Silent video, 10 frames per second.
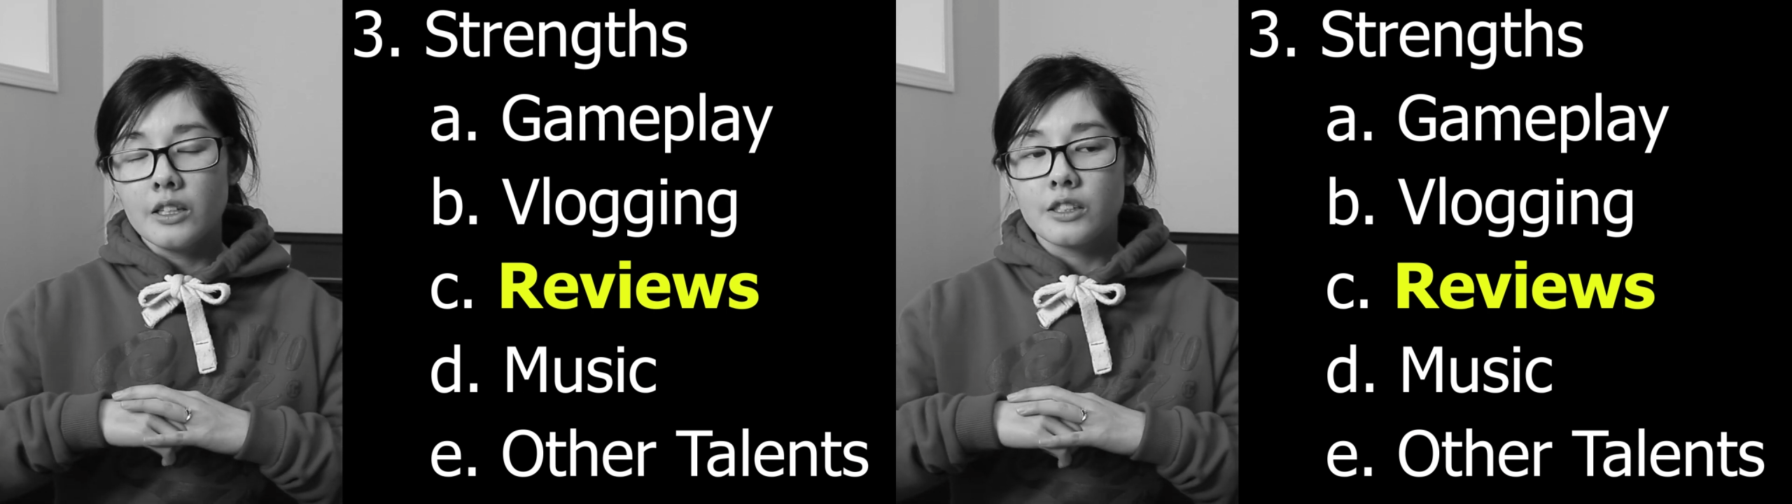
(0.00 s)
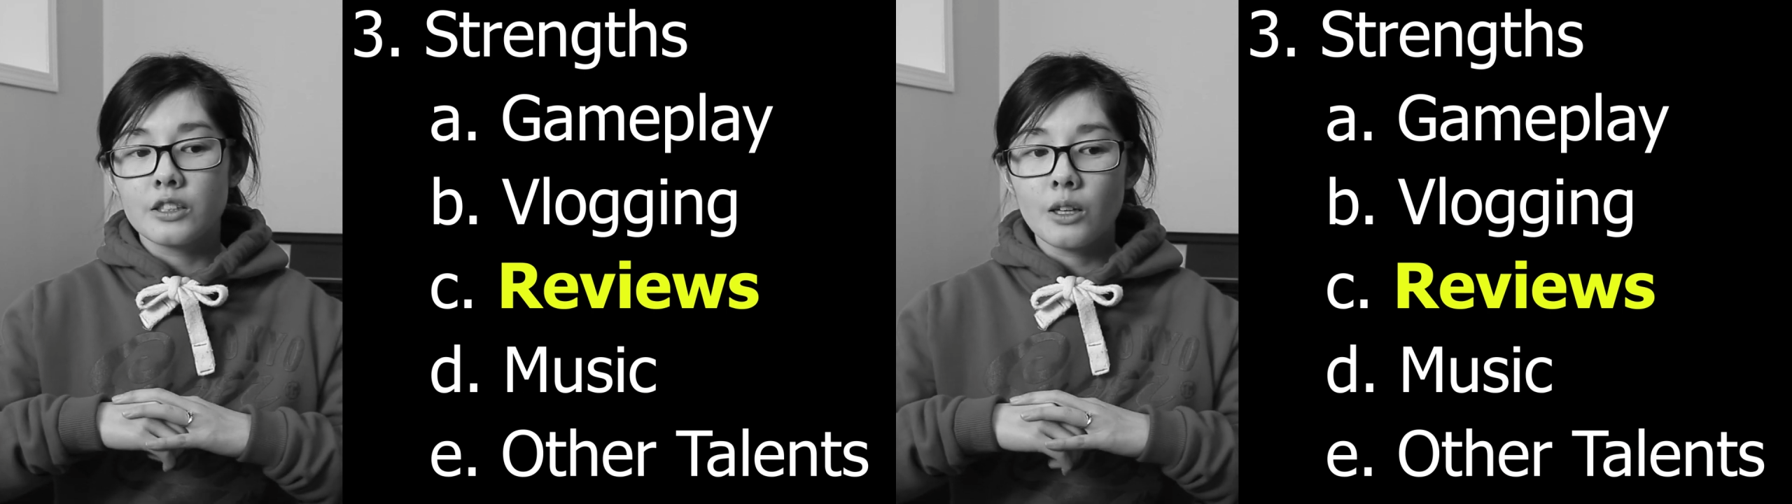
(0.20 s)

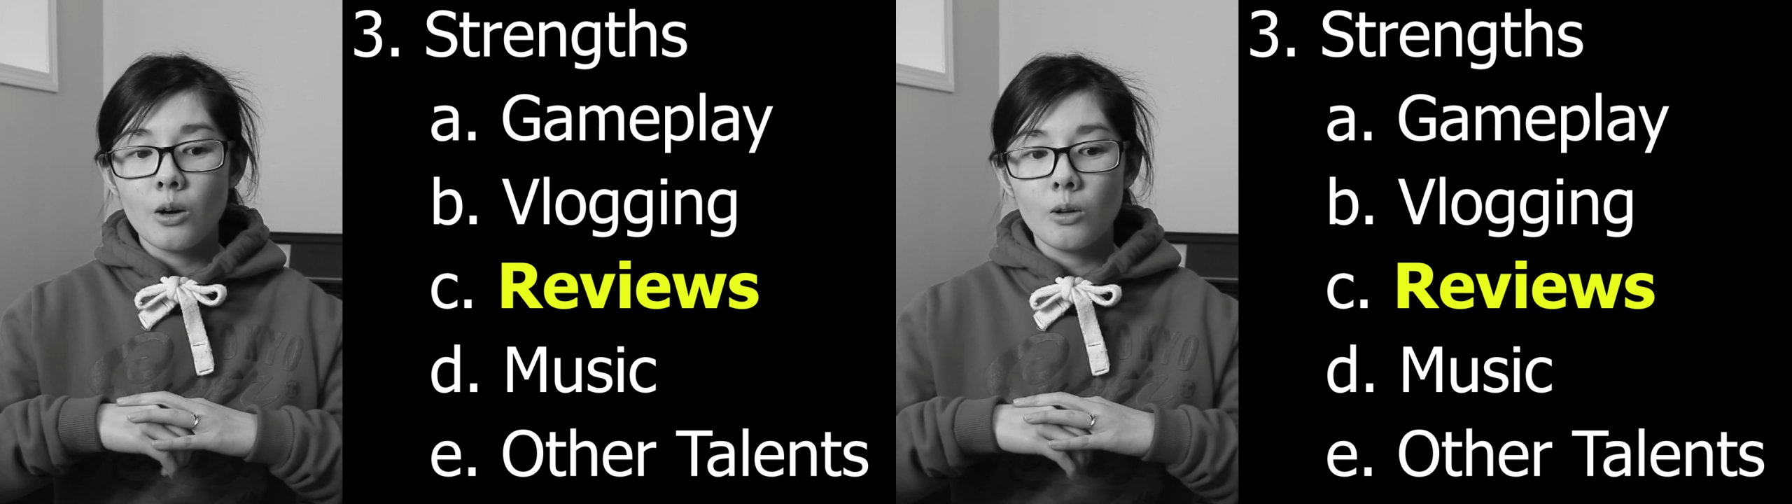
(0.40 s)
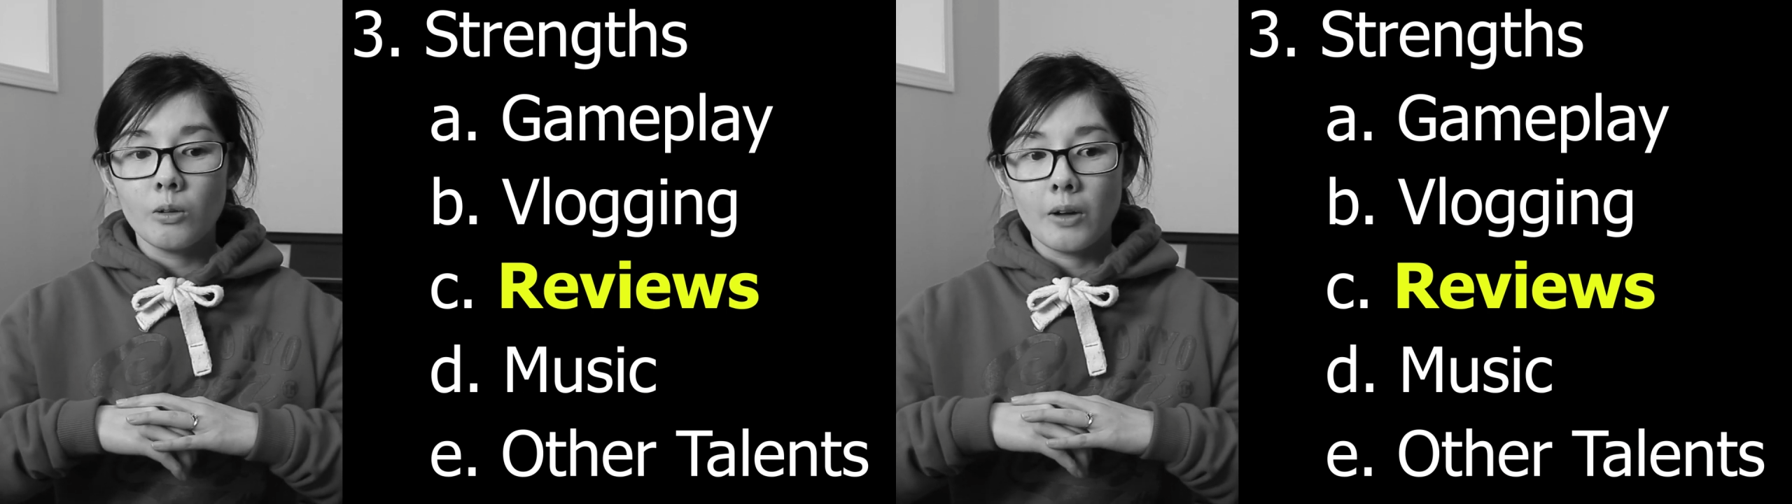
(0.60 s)

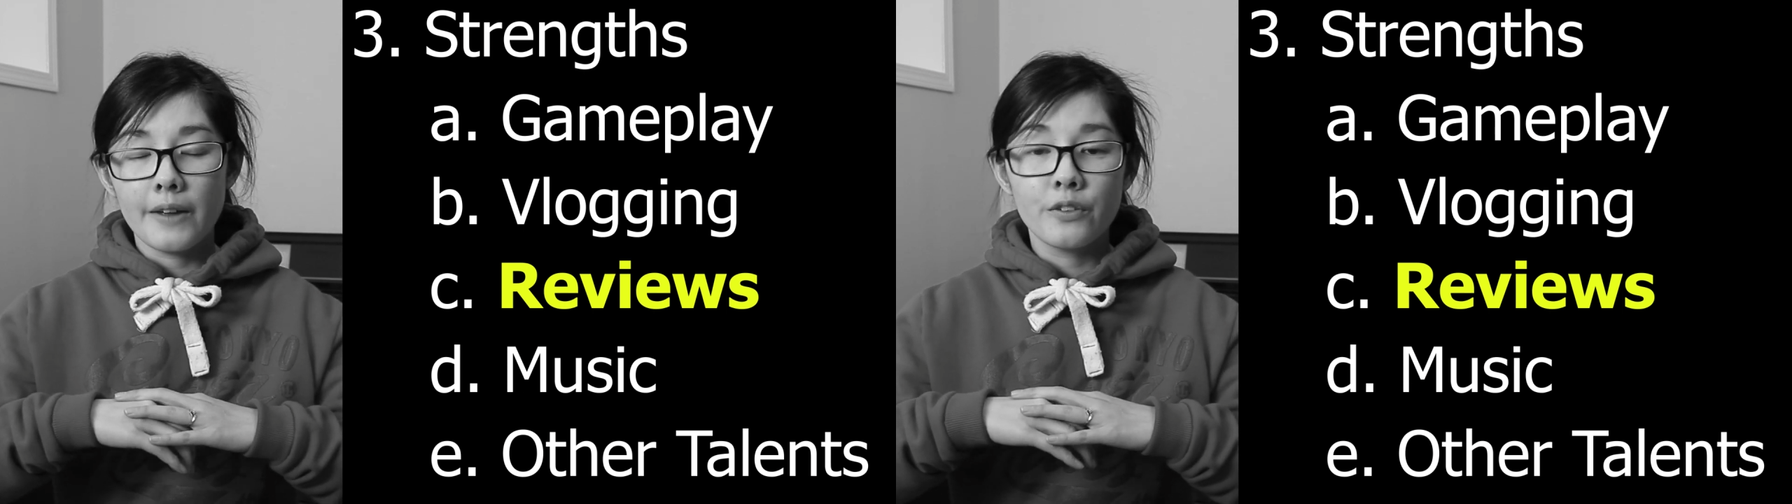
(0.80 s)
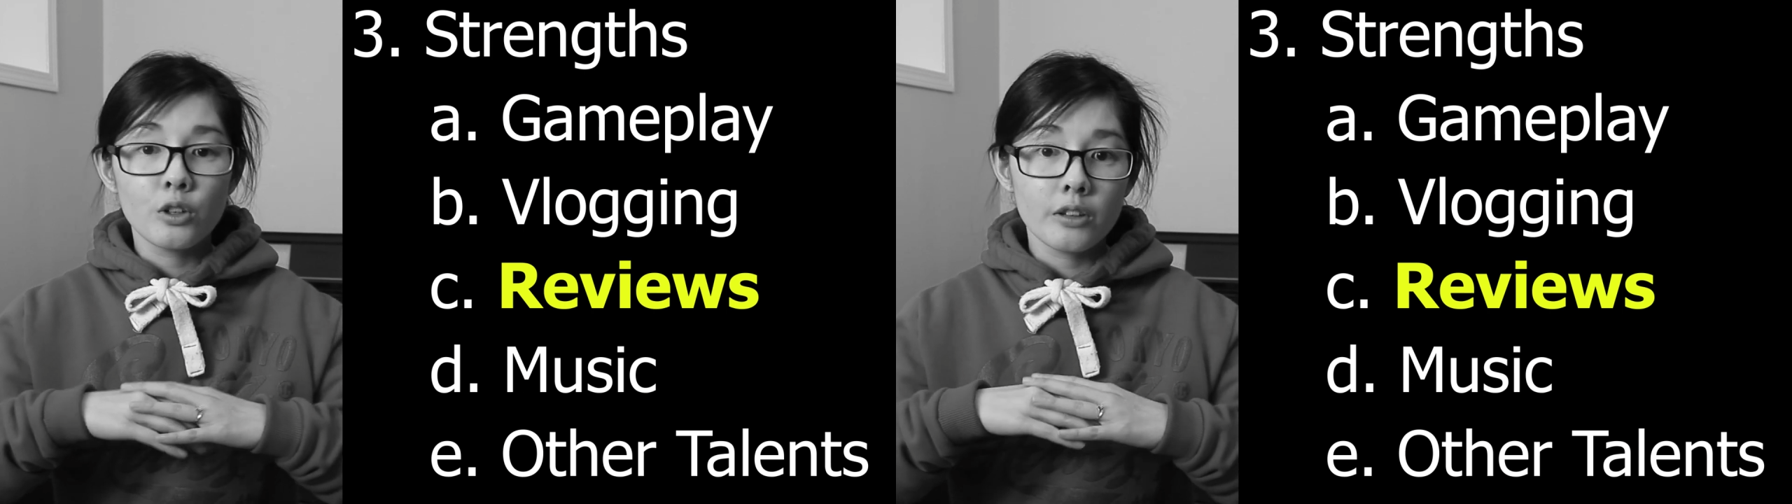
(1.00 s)
So
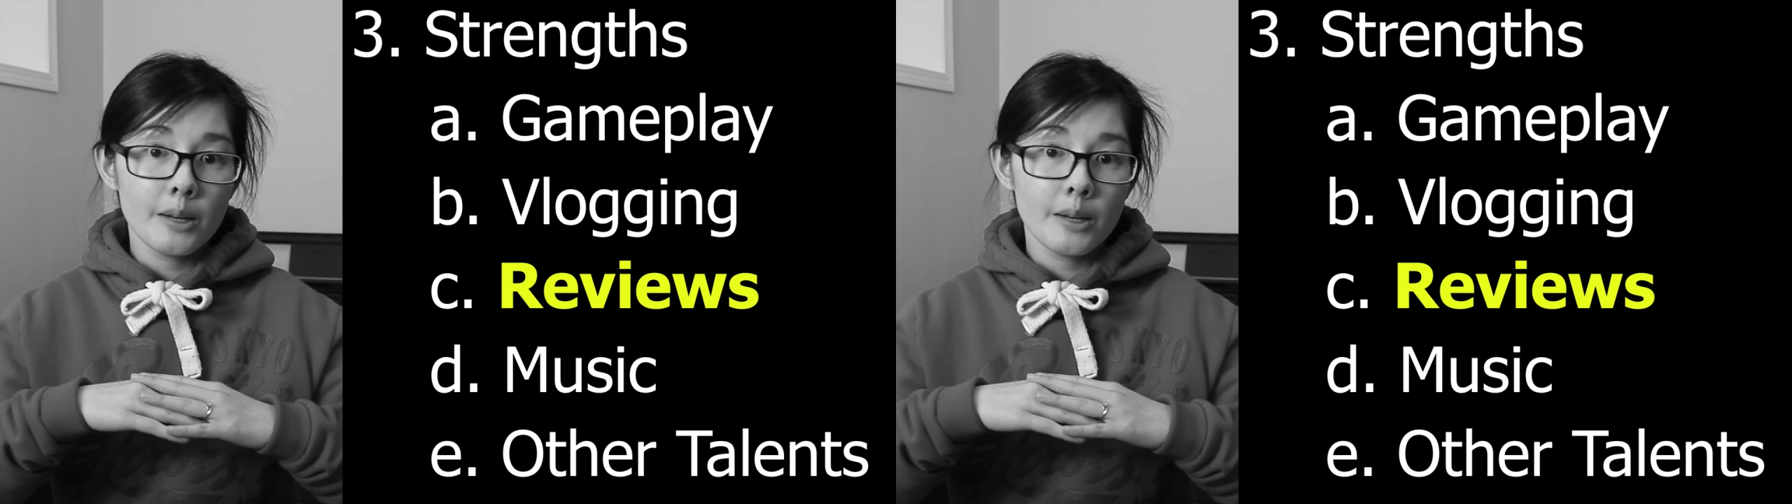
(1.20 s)
if you're